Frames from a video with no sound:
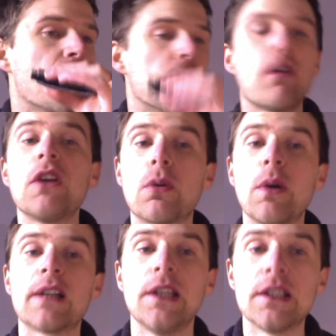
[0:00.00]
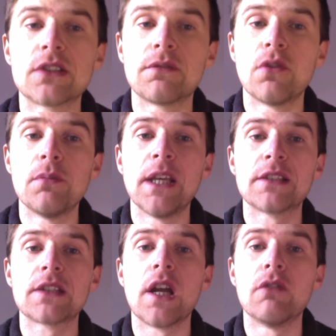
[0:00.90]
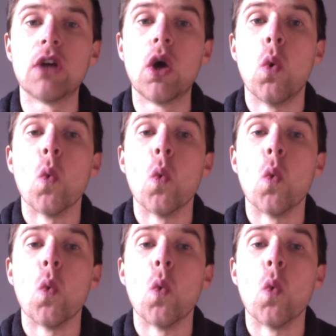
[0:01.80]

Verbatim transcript: Very quickly, it's for me, it's kind of a.